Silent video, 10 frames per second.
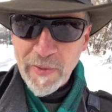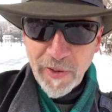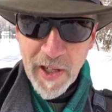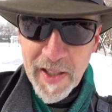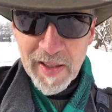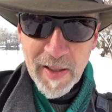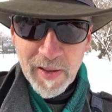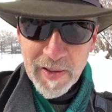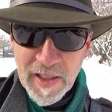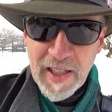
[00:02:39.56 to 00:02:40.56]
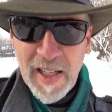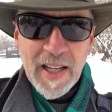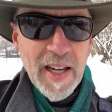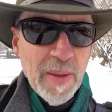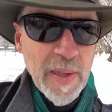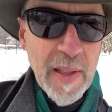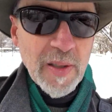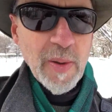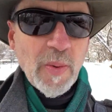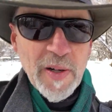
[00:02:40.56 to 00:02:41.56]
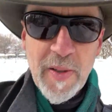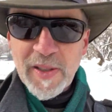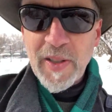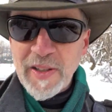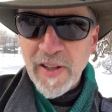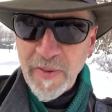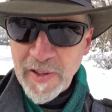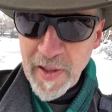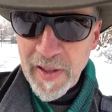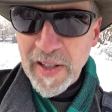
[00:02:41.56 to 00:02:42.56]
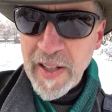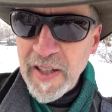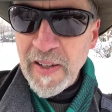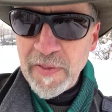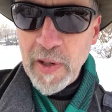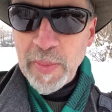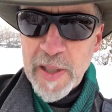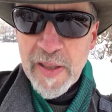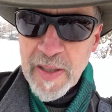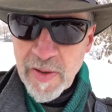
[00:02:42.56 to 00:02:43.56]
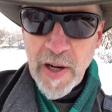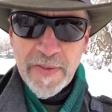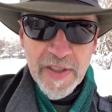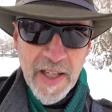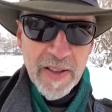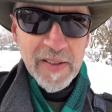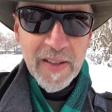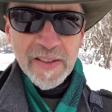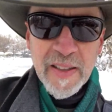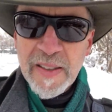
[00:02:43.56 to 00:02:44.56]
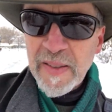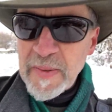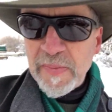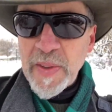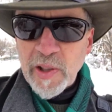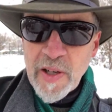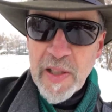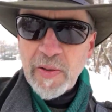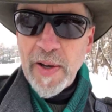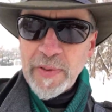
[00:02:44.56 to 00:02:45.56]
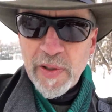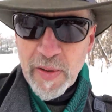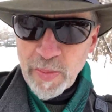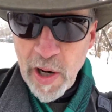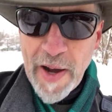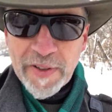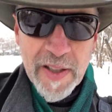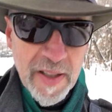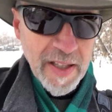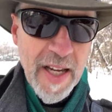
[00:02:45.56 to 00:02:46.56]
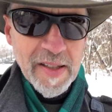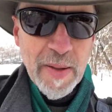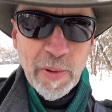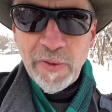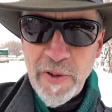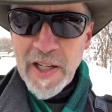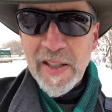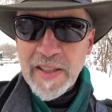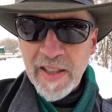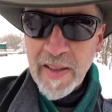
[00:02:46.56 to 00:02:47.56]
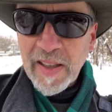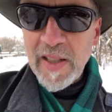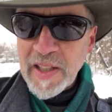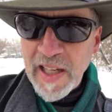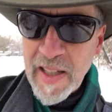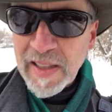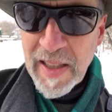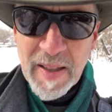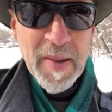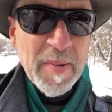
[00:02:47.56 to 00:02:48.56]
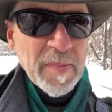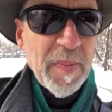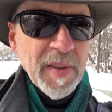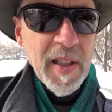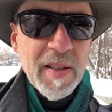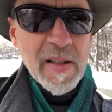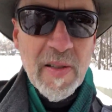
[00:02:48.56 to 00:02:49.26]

phrase that'll, I think, do wonders for your business, drive sales, and increase your revenues and profits. And that simple phrase is, can you guess? It's